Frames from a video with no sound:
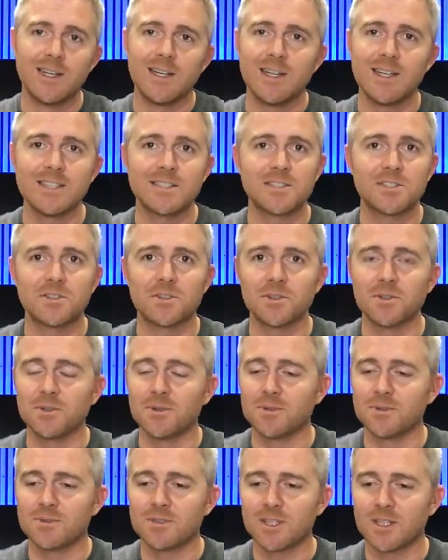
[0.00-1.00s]
It's
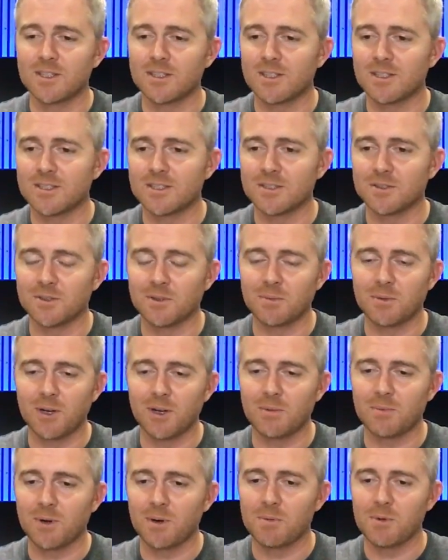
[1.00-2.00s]
true. Jar Jar is only part of
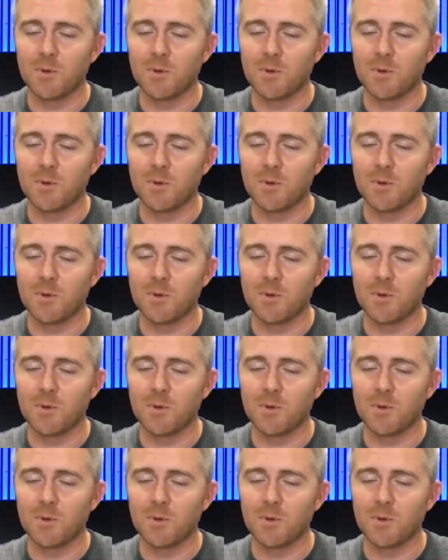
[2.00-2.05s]
the problem.